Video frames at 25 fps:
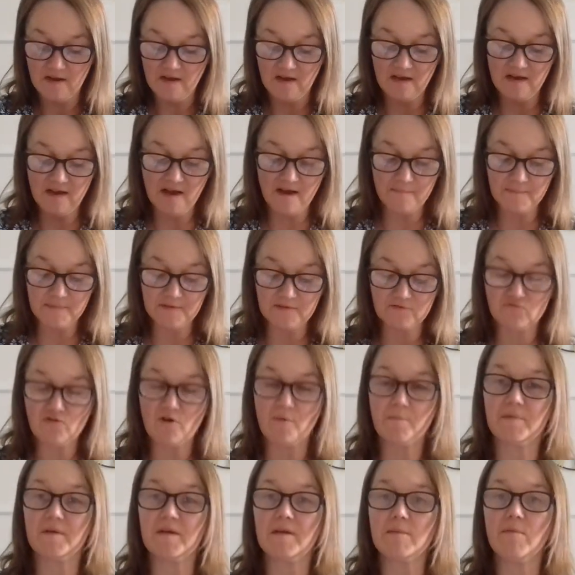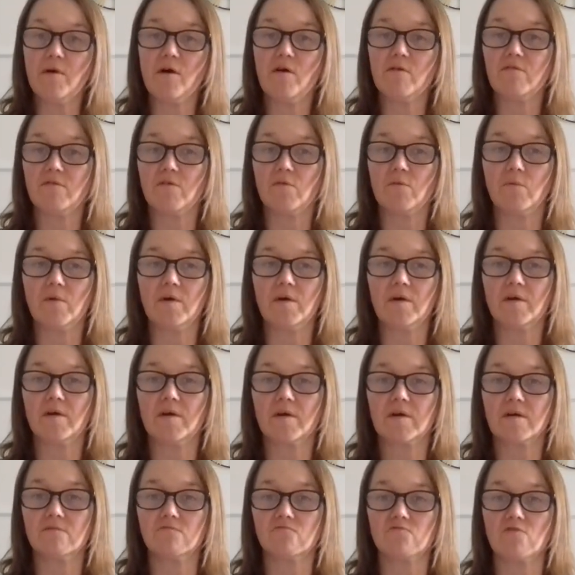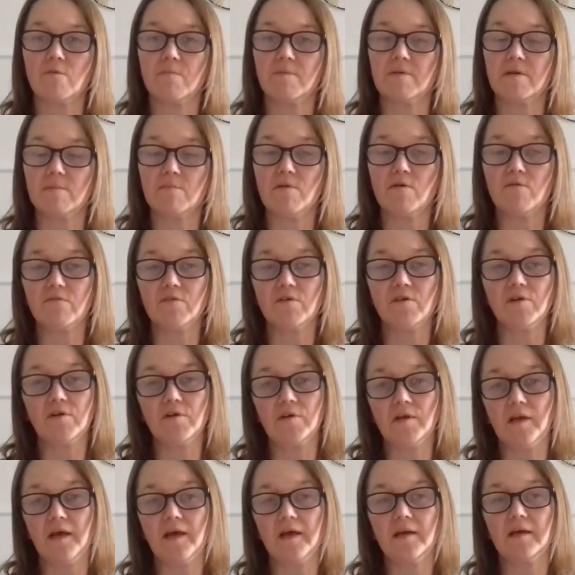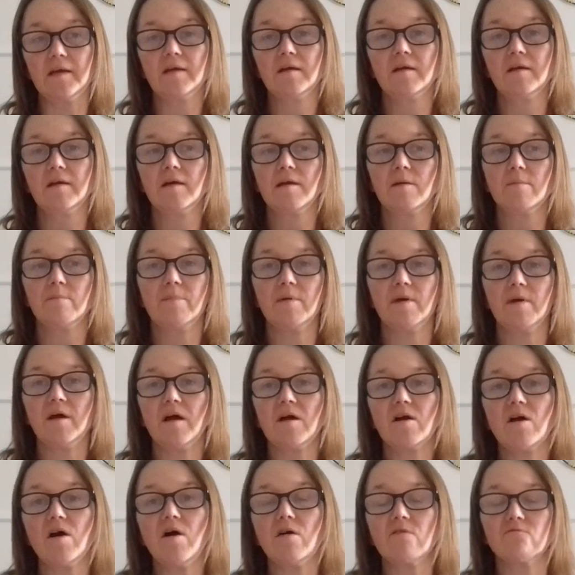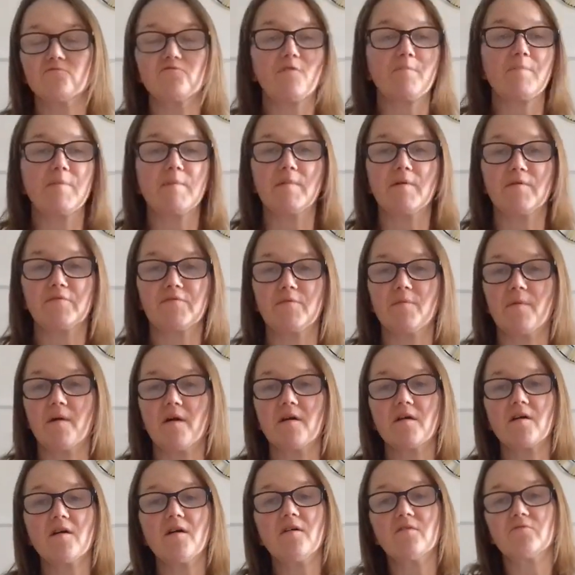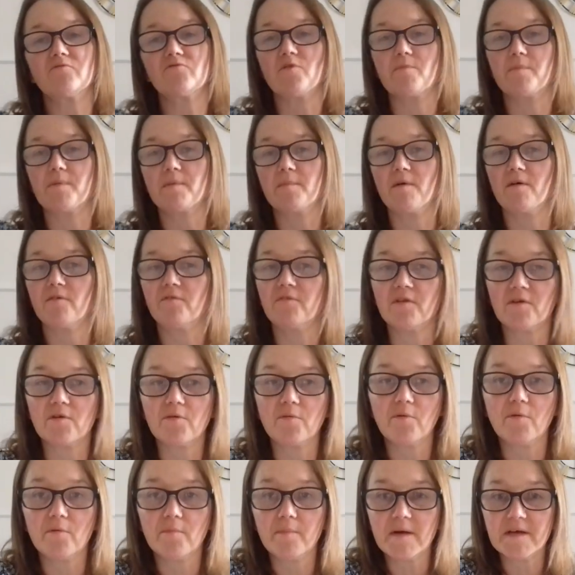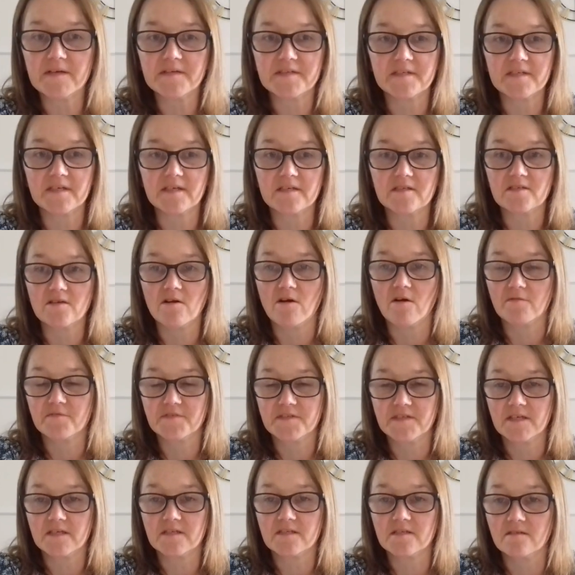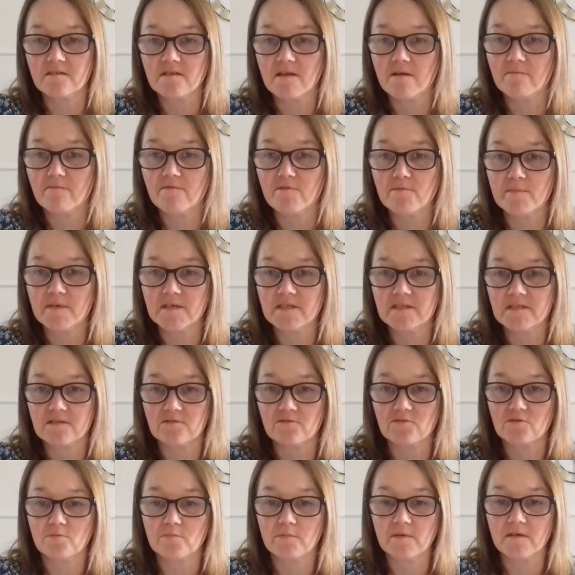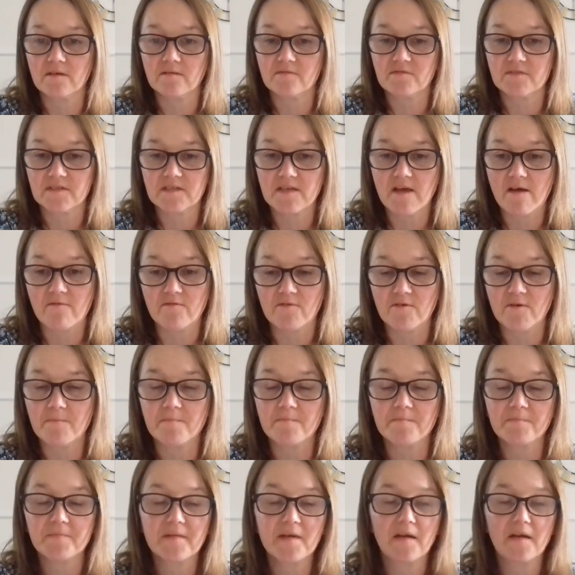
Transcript: And I've been dropping him off at work and dropping him off early, but I can't drop him off tomorrow. I can't drop him off at 6:15, 6:30, and then for me to go to work for 7.